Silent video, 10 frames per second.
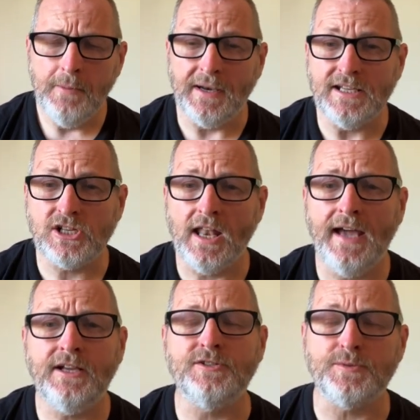Please
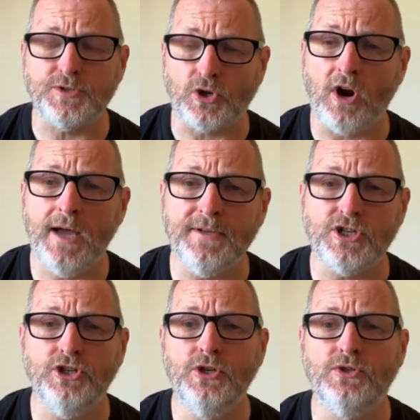like and subscribe. It's
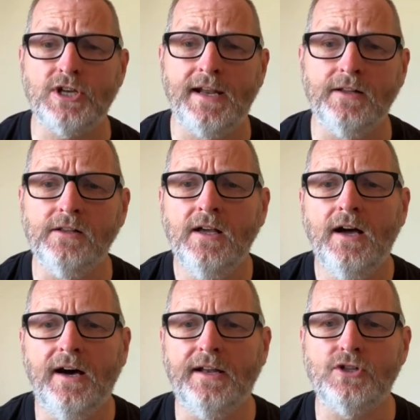a new channel,
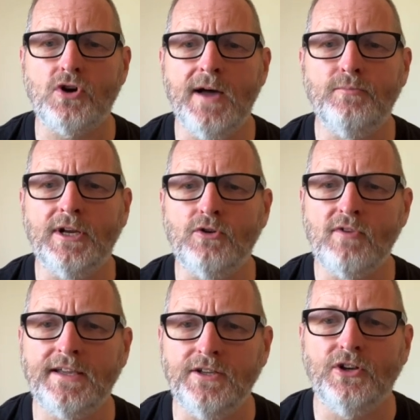and I'll try and bring
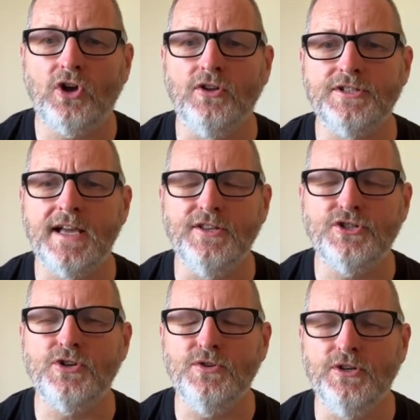regular content
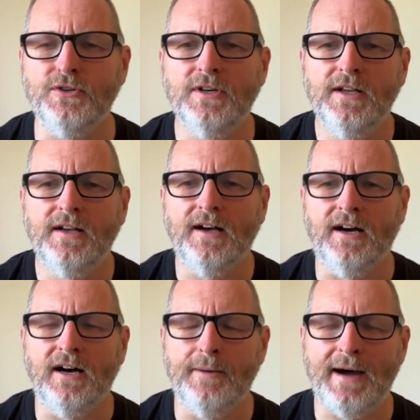to you
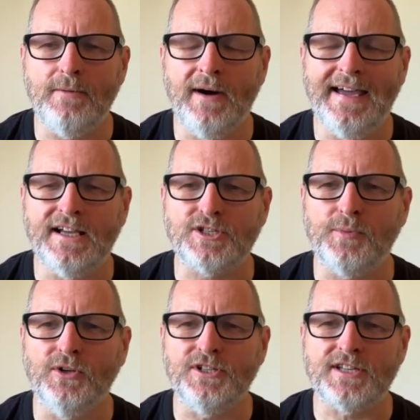about my
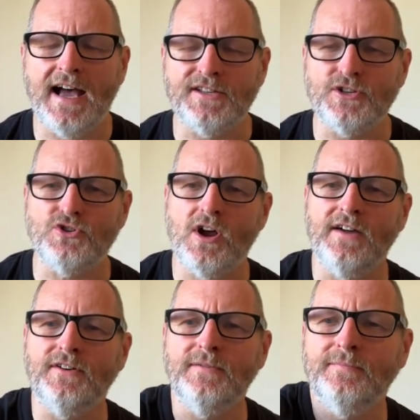exploits as a driver.